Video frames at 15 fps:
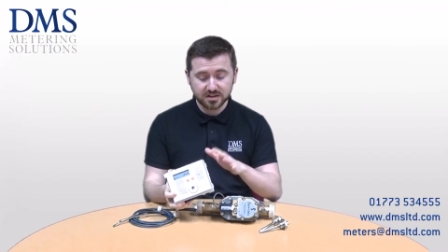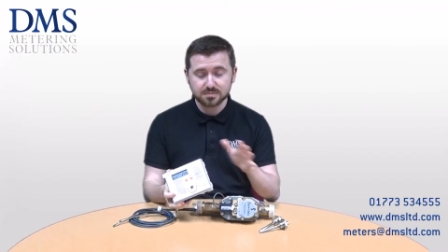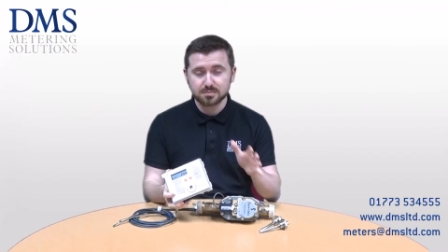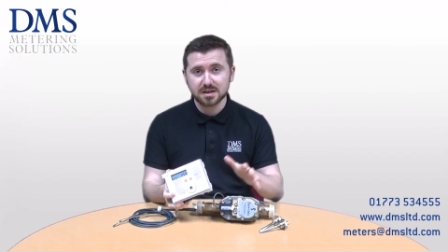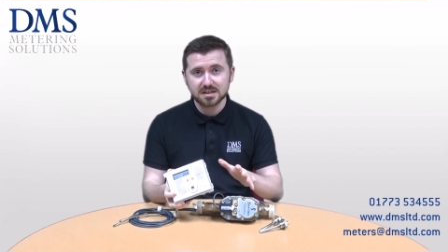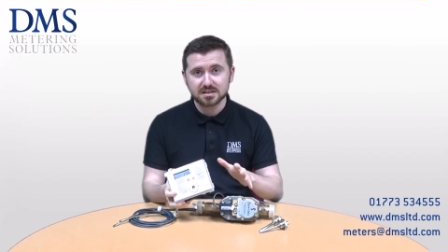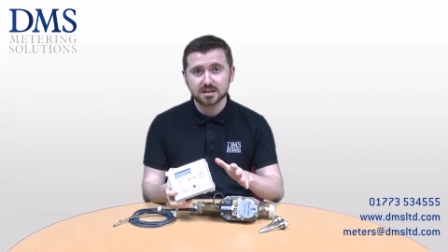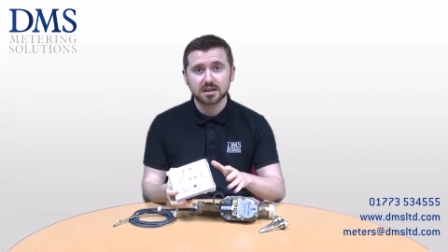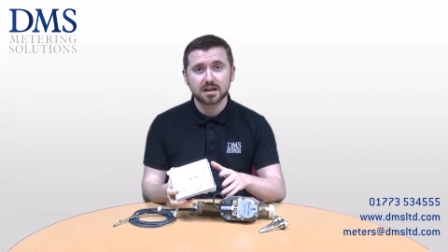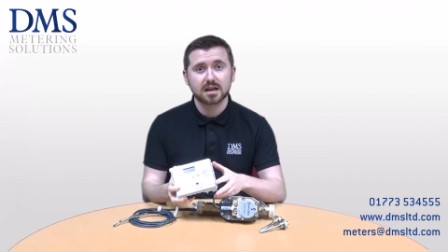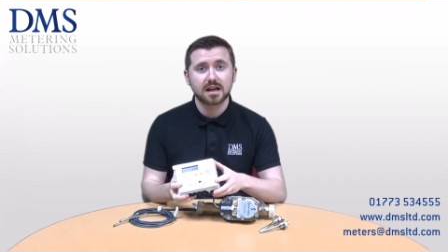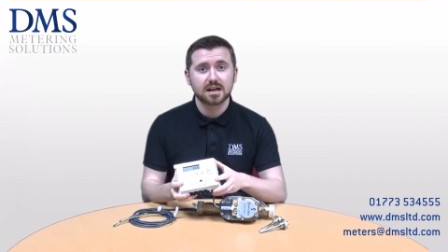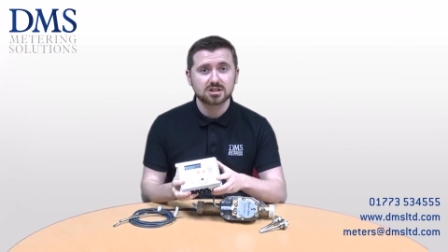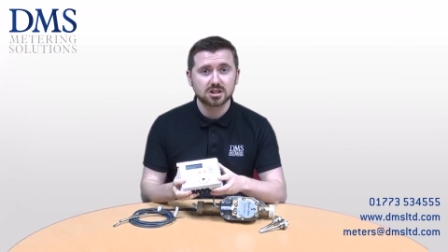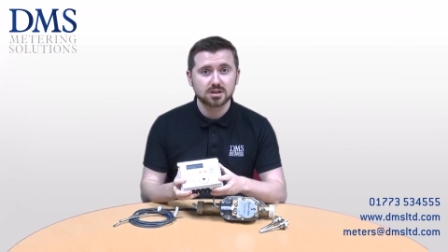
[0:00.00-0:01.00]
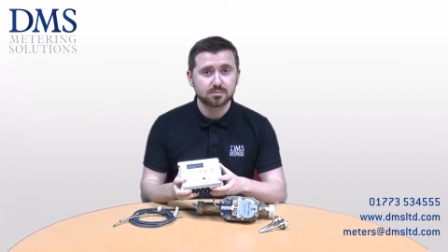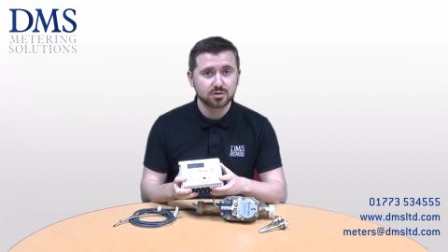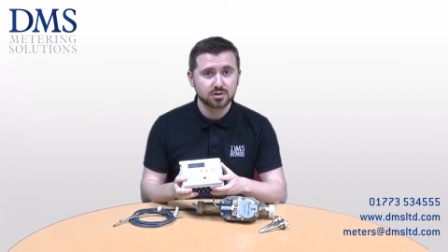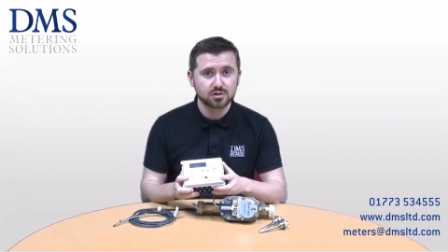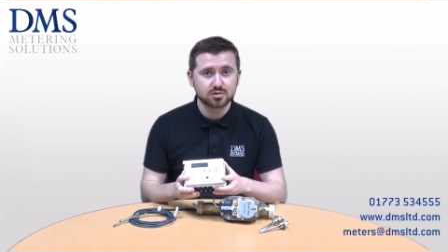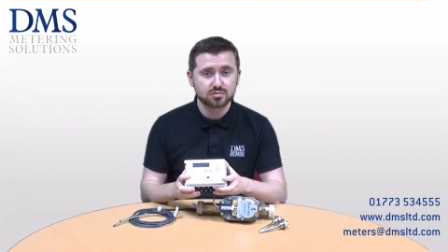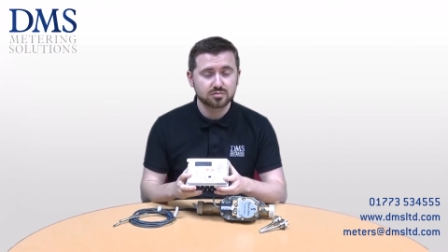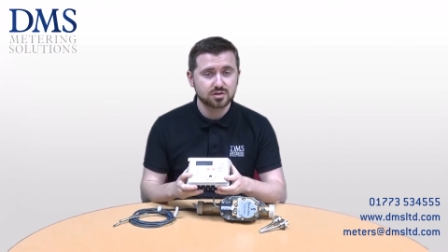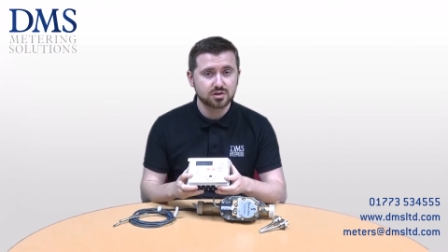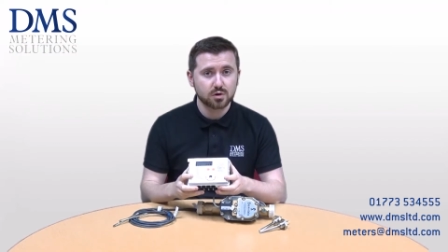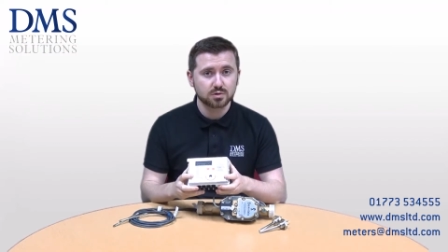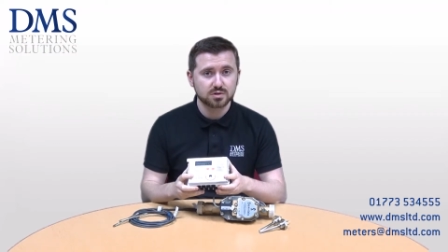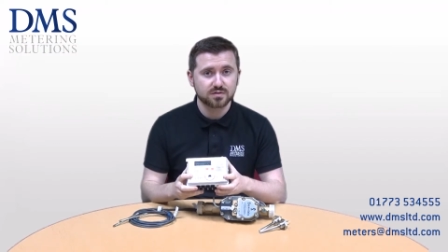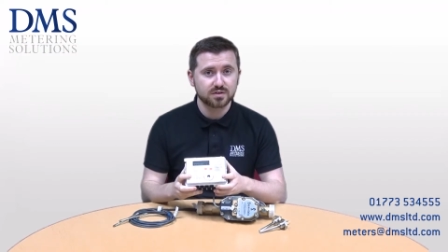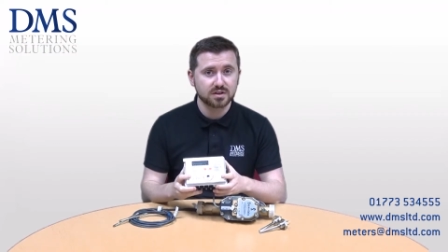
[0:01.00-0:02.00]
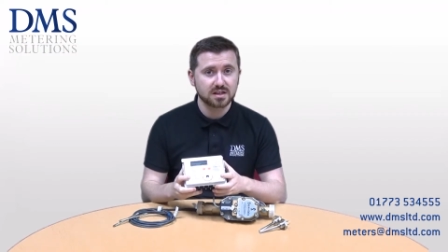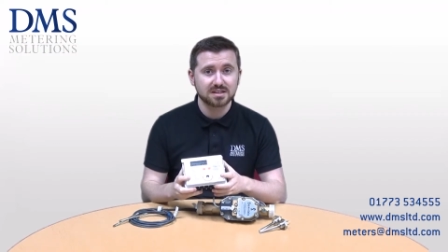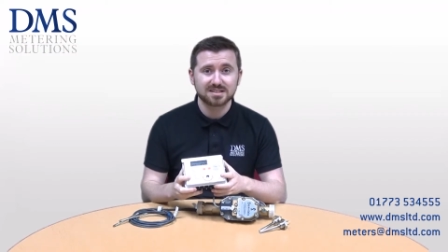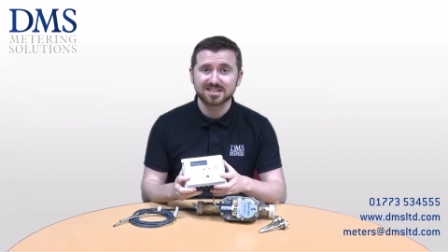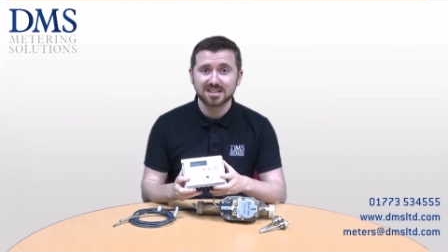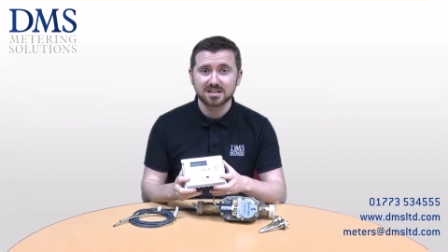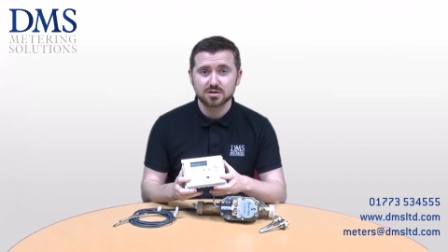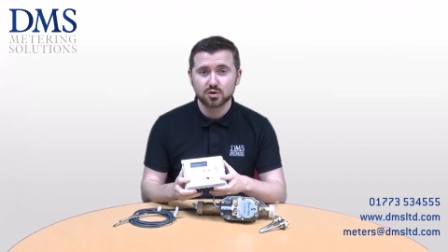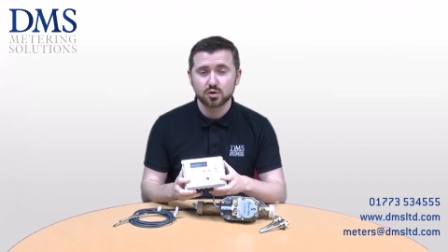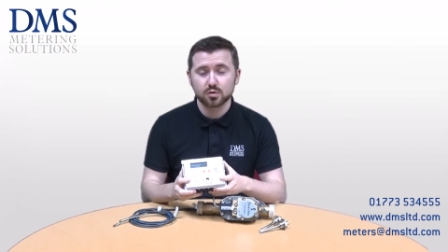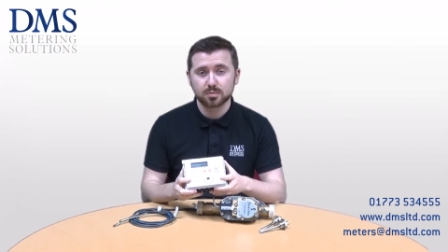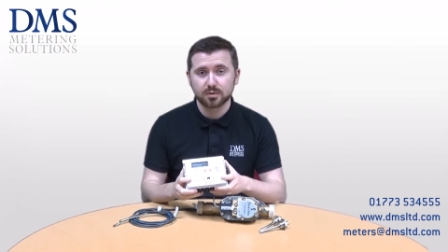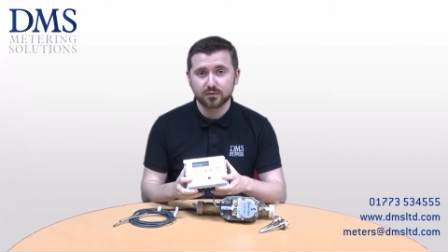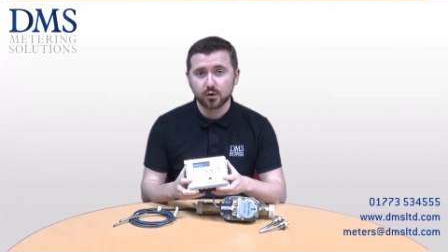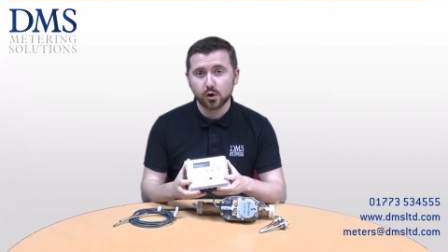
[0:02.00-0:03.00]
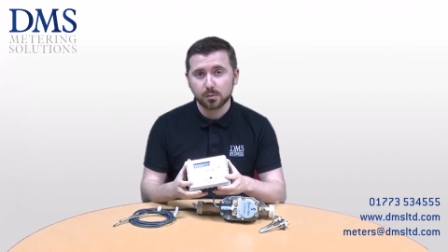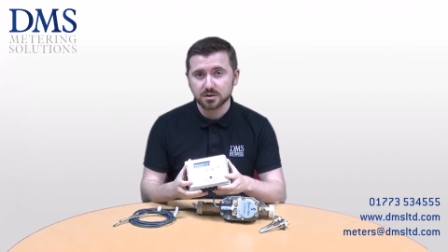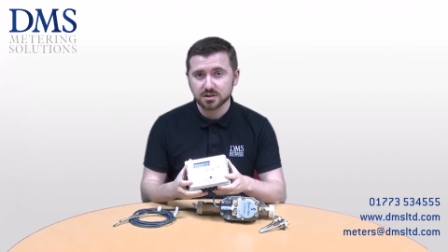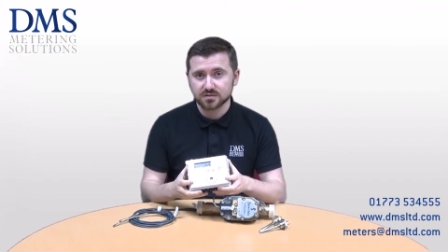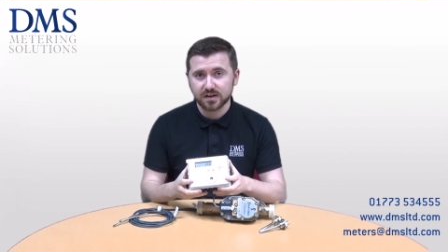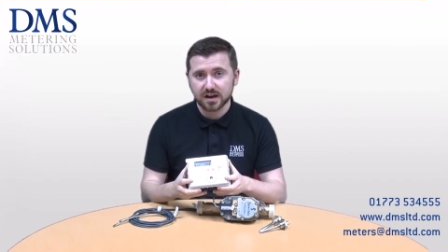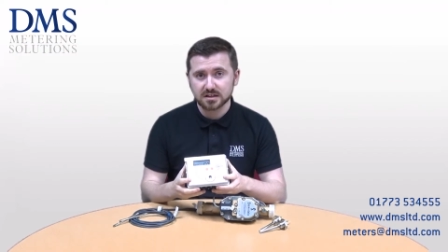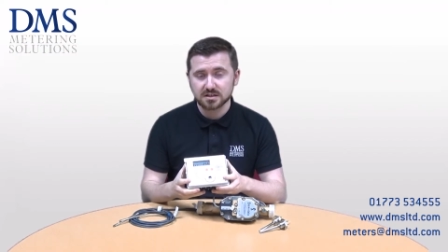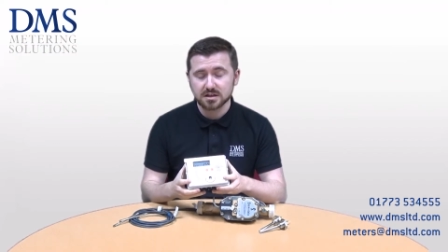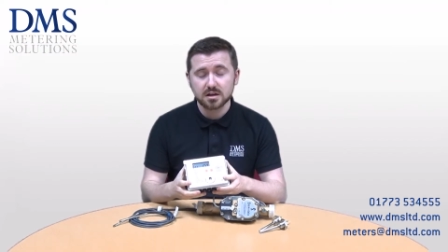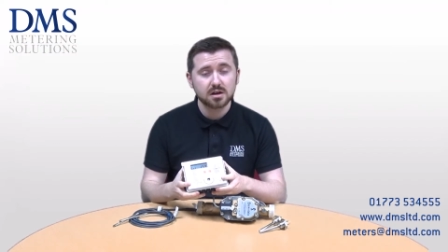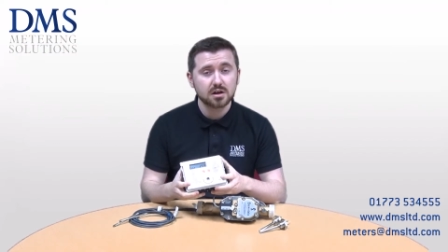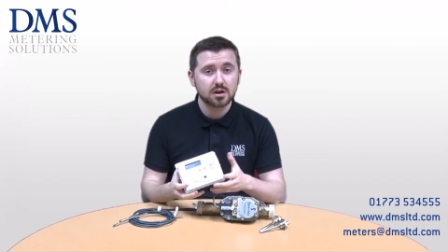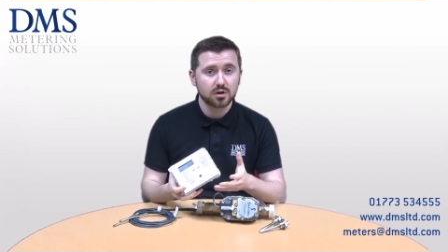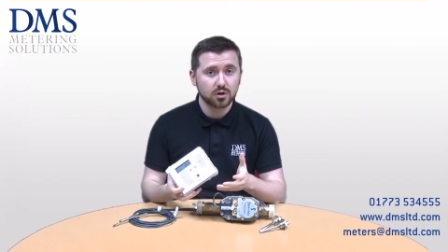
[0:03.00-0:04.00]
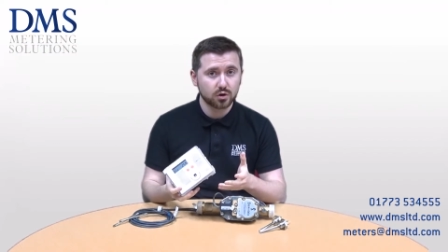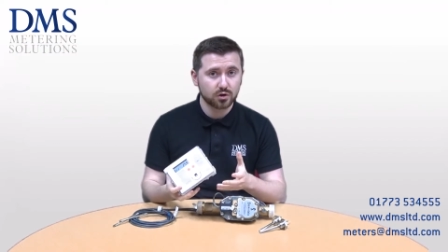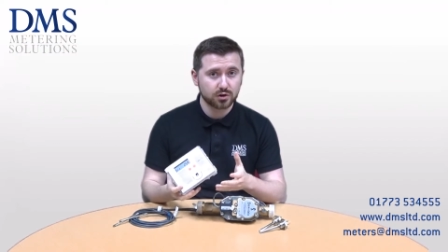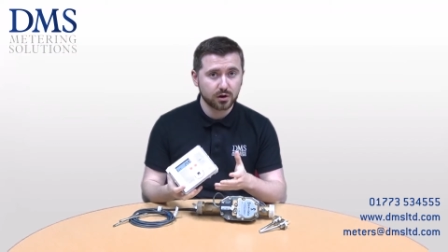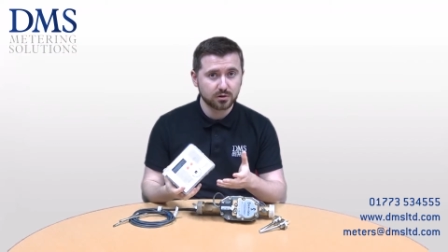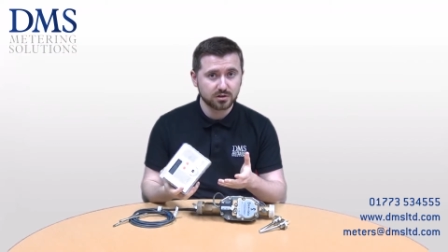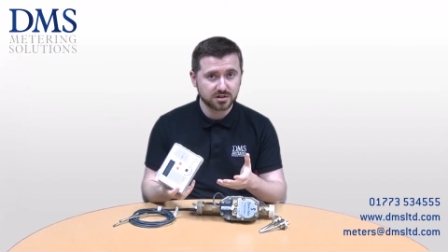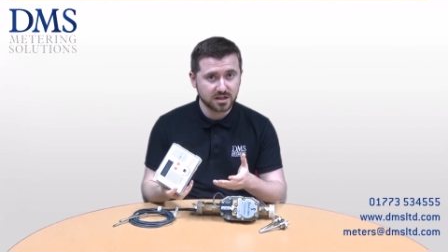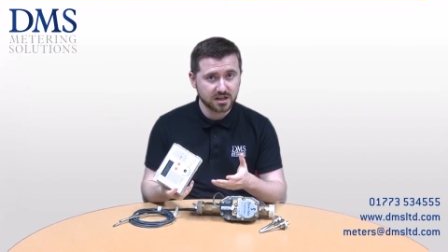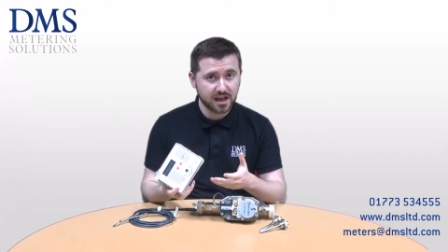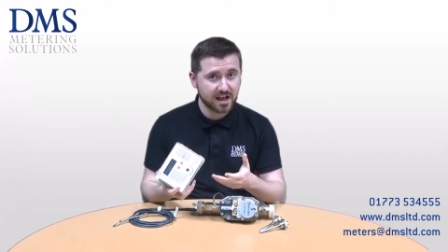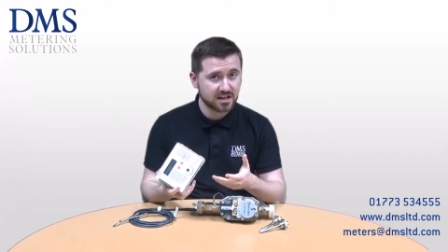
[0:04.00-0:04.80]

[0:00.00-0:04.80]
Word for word: this meter can actually produce results for the seasonal performance factor, or known as